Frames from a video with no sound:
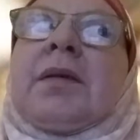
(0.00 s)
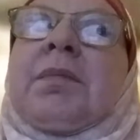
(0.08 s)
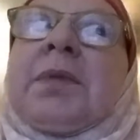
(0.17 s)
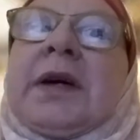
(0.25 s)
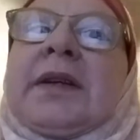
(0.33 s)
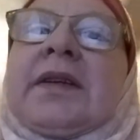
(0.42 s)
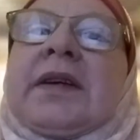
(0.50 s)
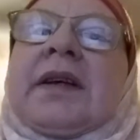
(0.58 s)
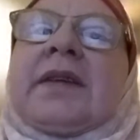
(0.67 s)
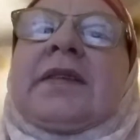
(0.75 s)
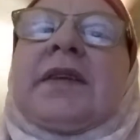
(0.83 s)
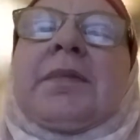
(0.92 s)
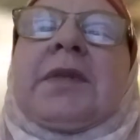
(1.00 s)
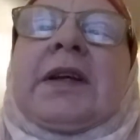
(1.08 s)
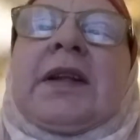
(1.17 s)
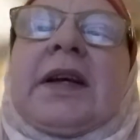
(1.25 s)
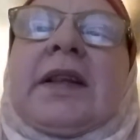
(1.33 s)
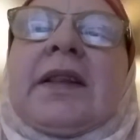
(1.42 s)
But
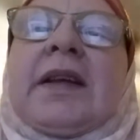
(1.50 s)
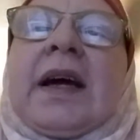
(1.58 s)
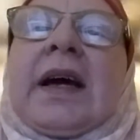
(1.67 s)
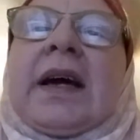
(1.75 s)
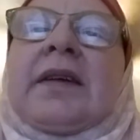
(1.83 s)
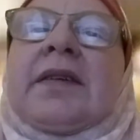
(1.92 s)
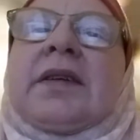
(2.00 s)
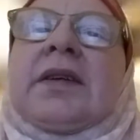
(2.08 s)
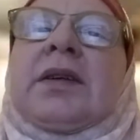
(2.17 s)
something like that.